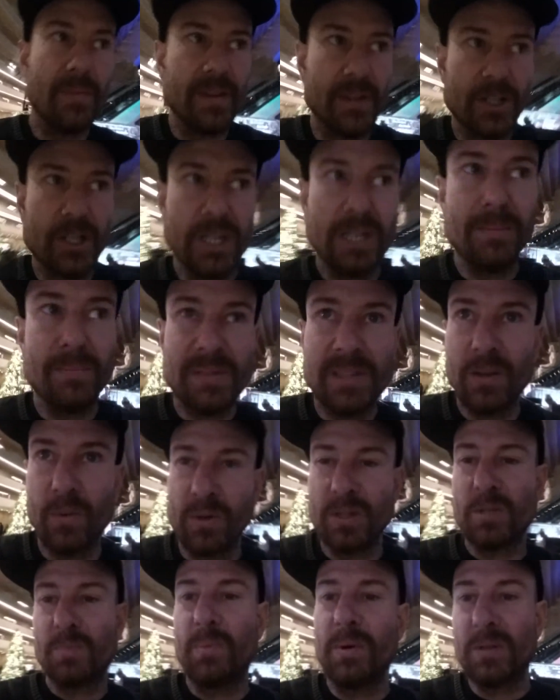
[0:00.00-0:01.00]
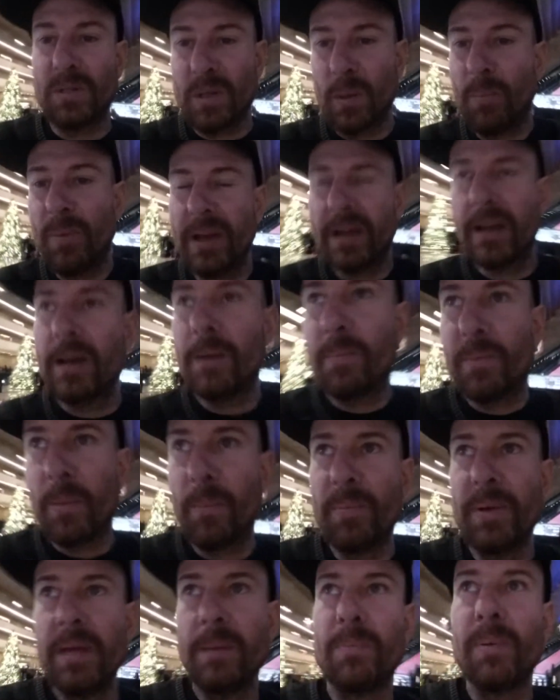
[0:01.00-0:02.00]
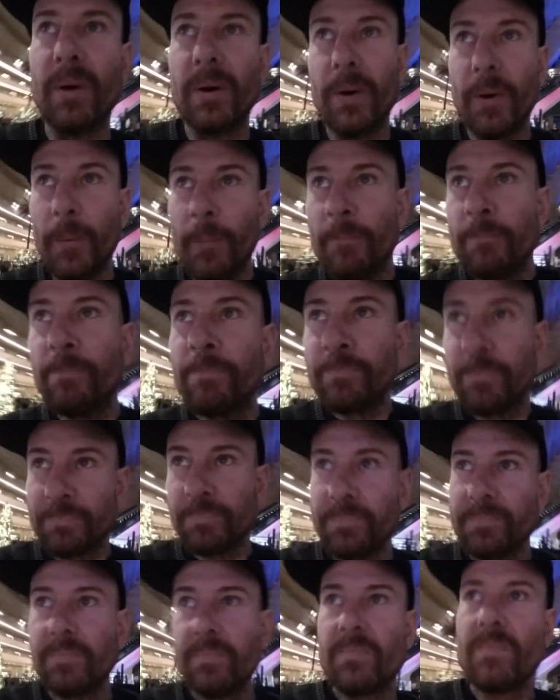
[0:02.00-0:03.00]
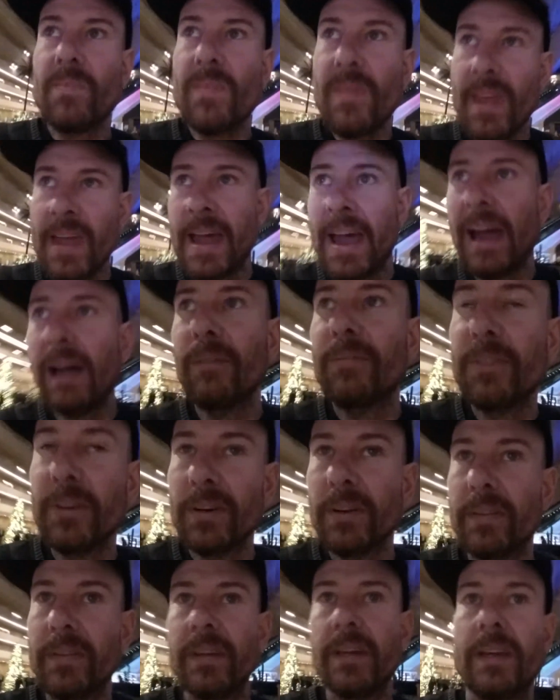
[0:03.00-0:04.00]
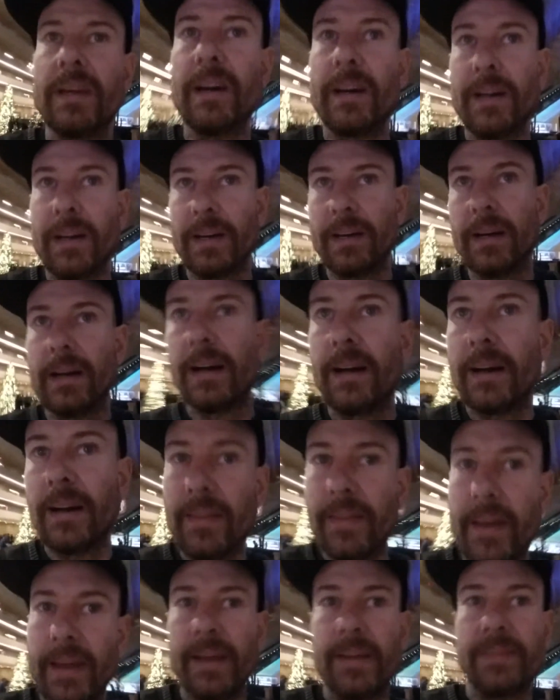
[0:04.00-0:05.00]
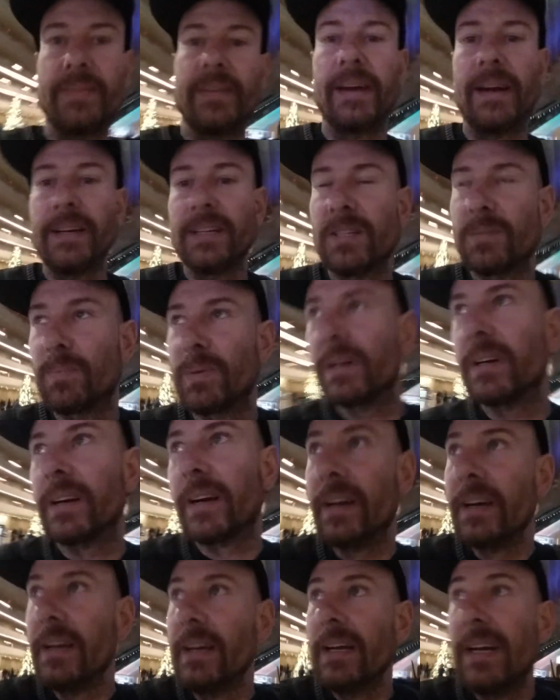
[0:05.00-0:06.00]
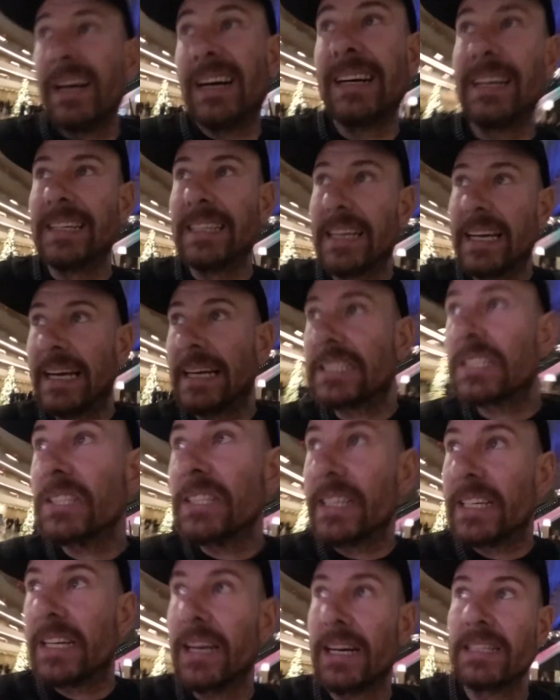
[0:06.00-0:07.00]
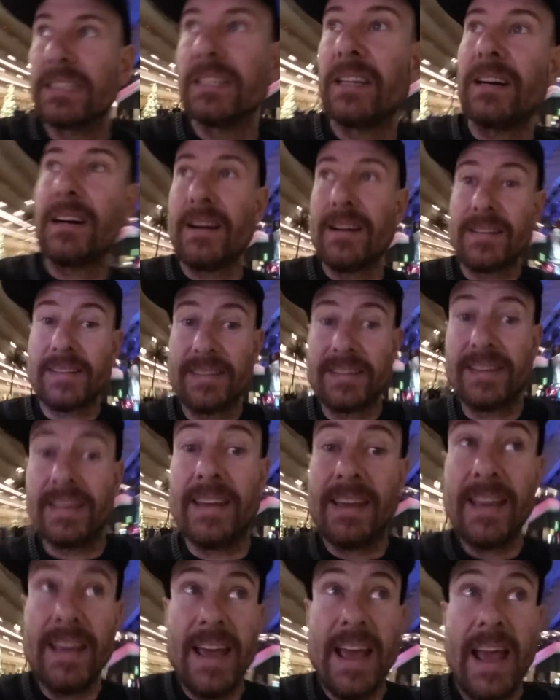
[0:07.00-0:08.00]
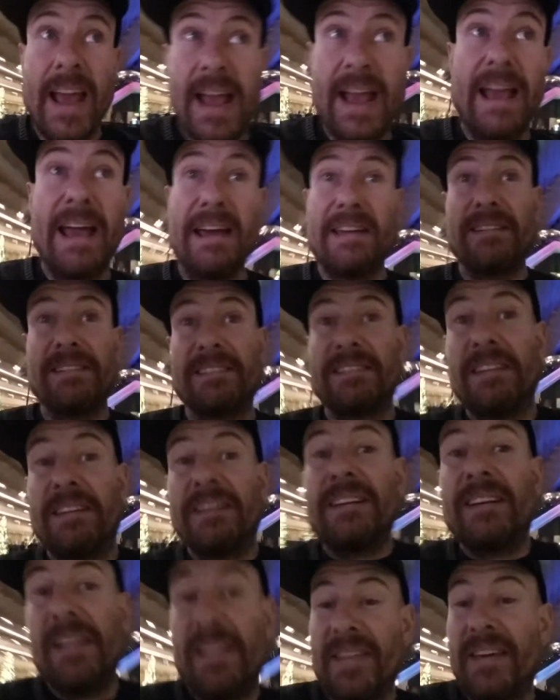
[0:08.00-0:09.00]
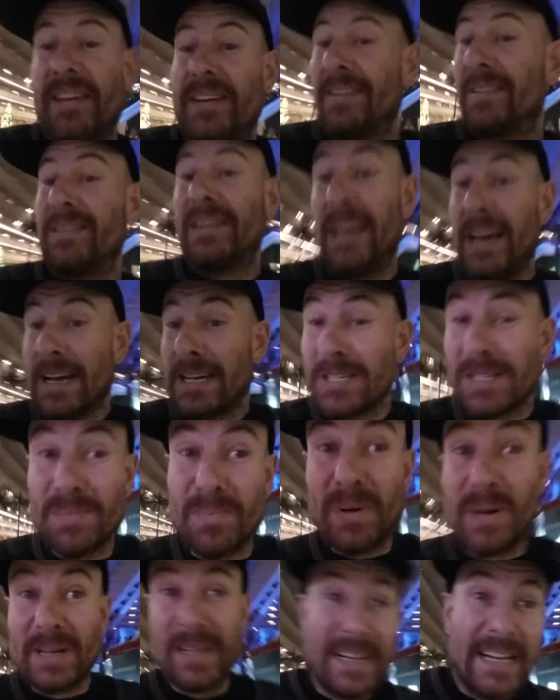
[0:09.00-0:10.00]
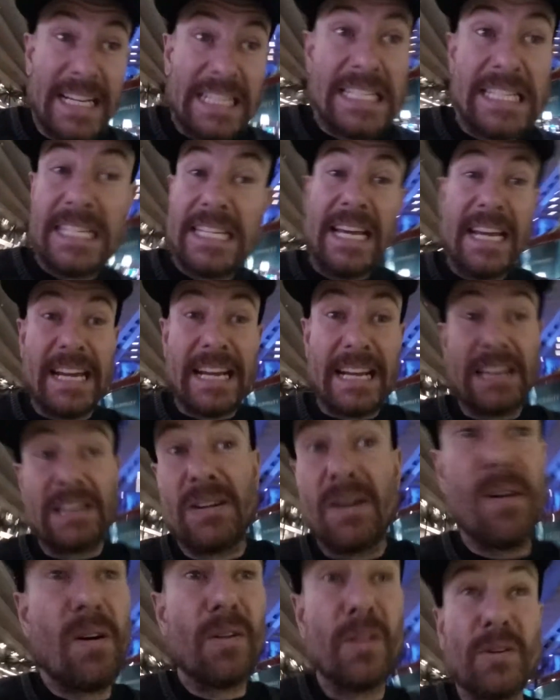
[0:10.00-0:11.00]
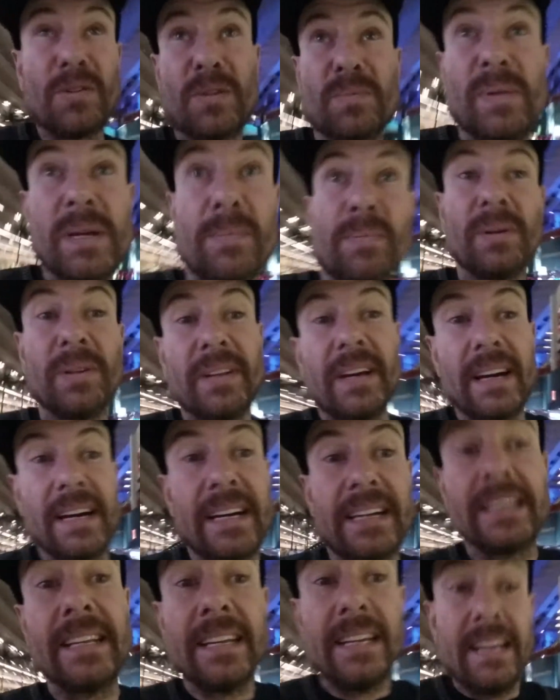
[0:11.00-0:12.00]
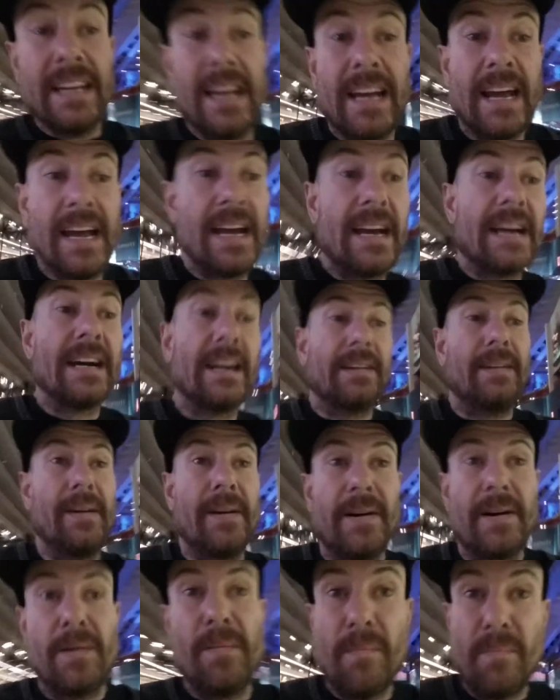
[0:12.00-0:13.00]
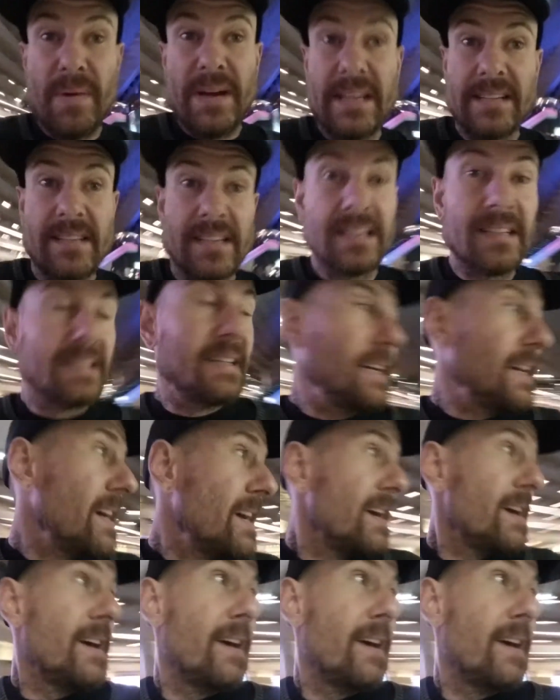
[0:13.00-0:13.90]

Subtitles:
the ships that were supposed to pick up the people after they hit the iceberg actually got lost, and they hit the iceberg and sank, and all those people died. And basically,